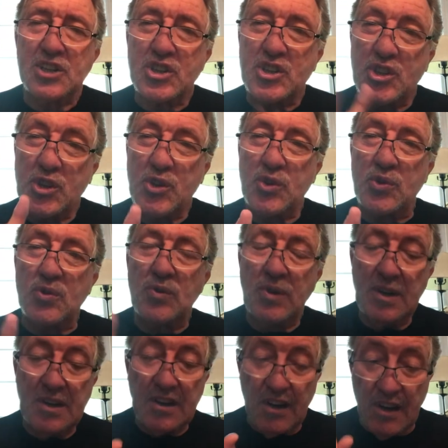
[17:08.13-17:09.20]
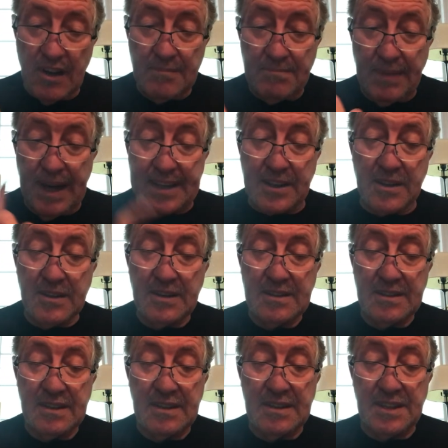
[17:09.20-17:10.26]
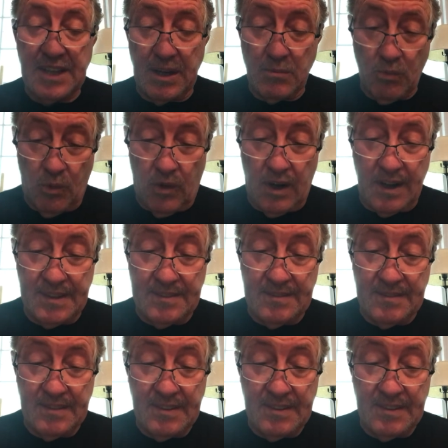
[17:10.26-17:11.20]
two are better than one